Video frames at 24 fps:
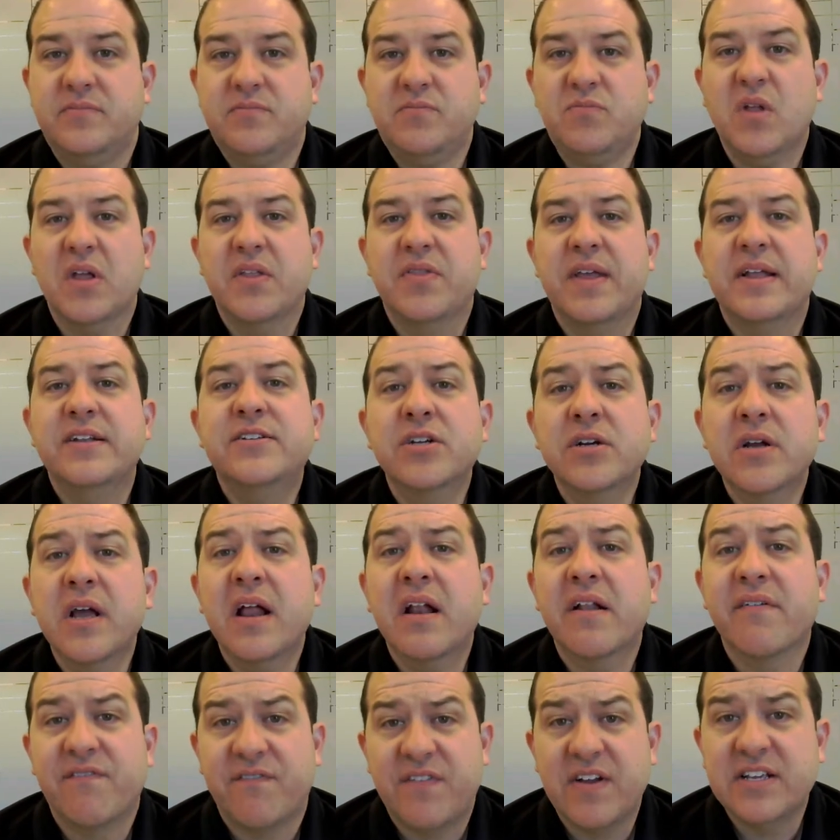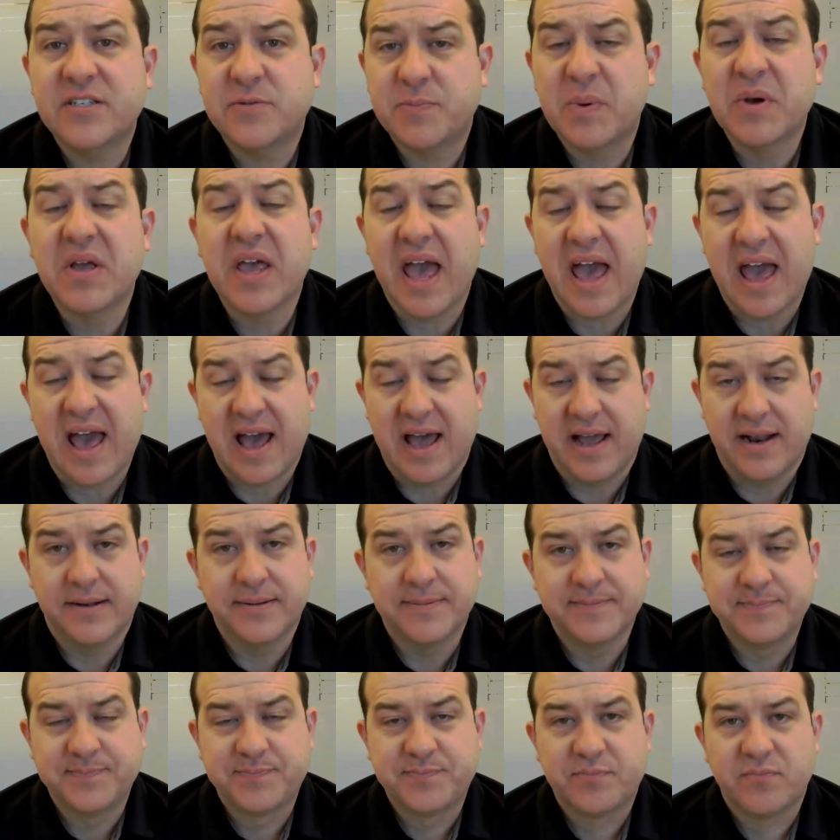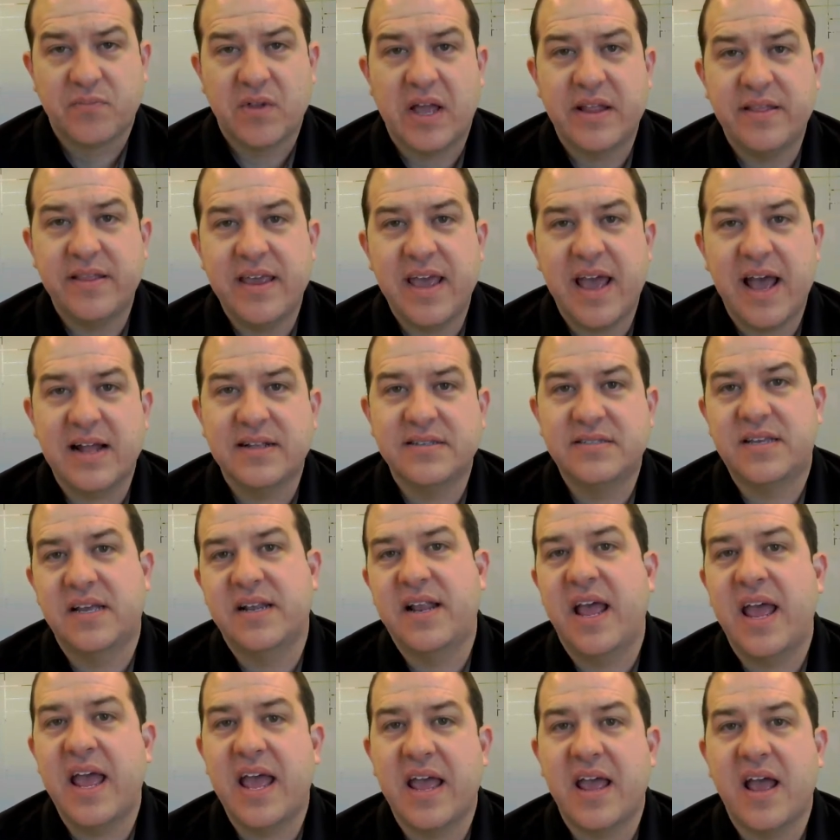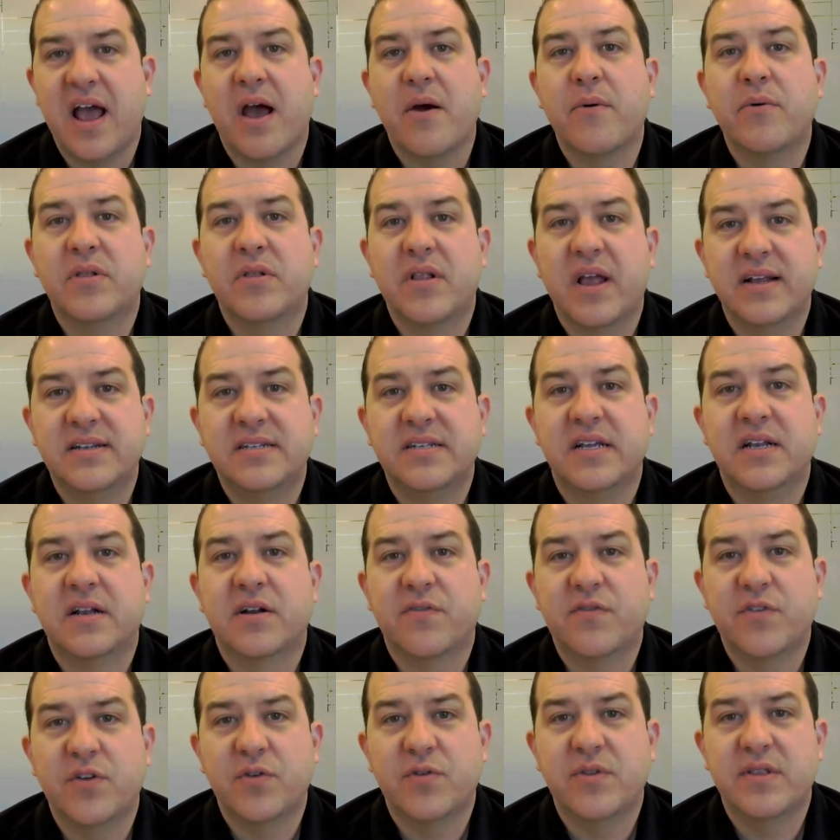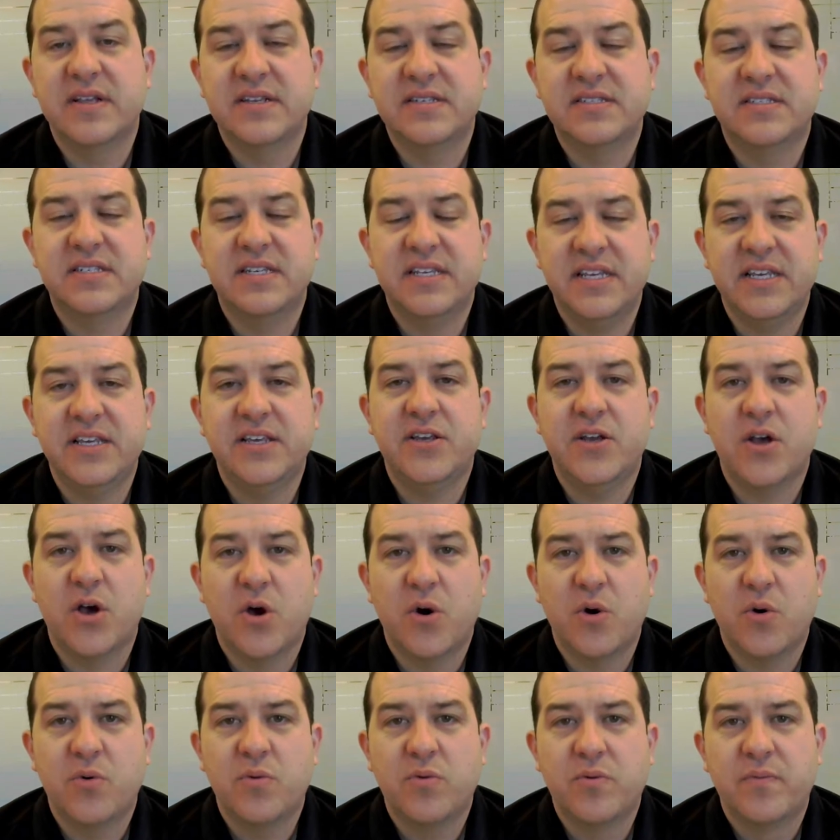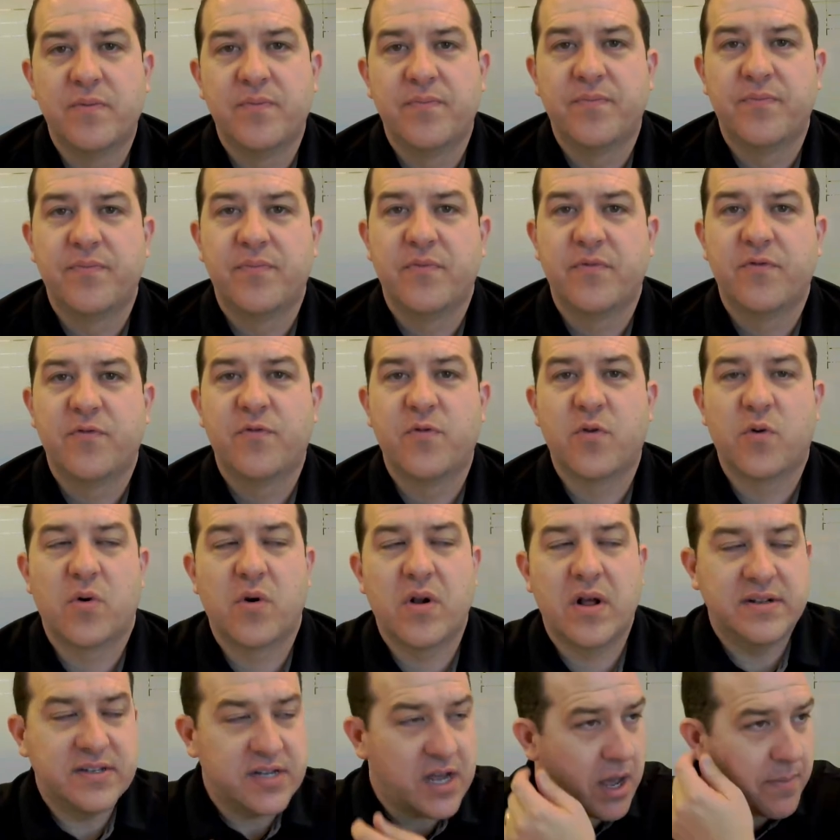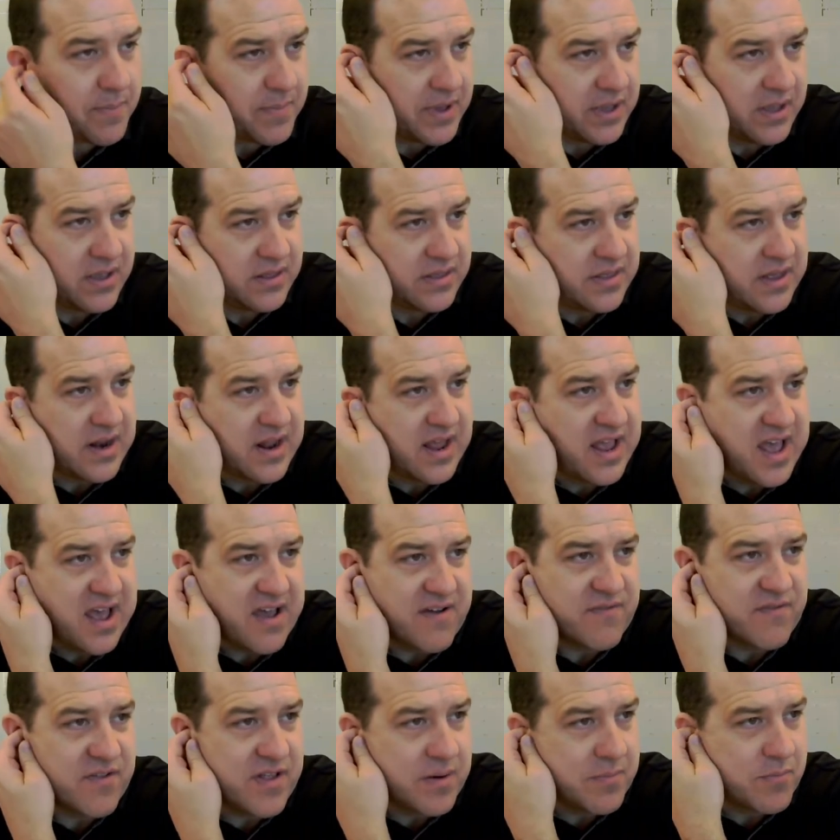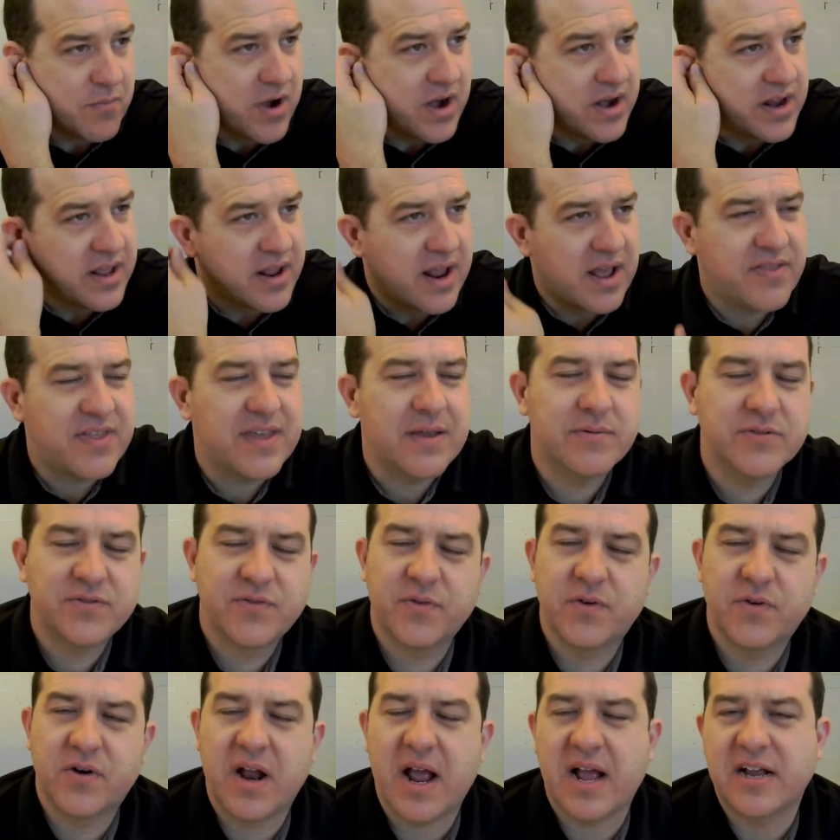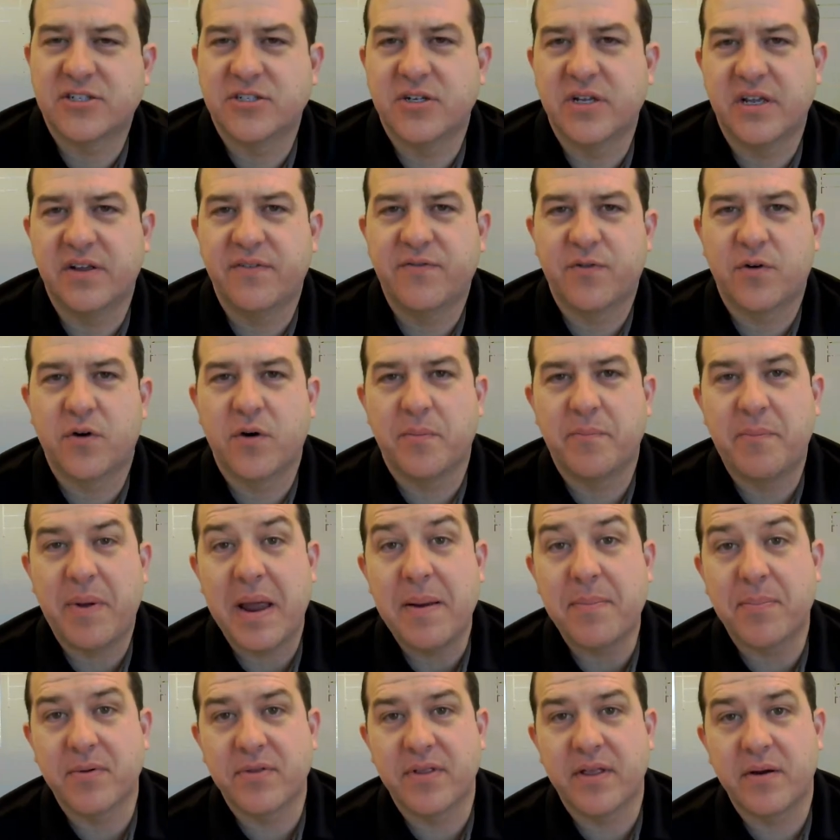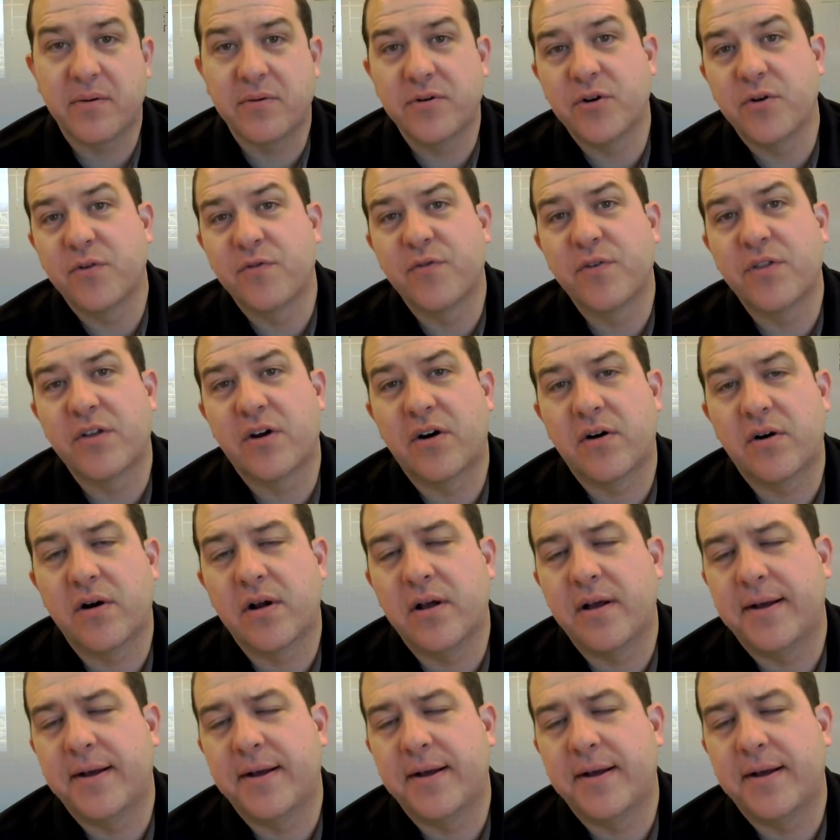and they took out a Facebook ad. And the ad said, hey, I would like to interview this CEO for a topic that I have I'm writing. I think it was for a paper they were doing for their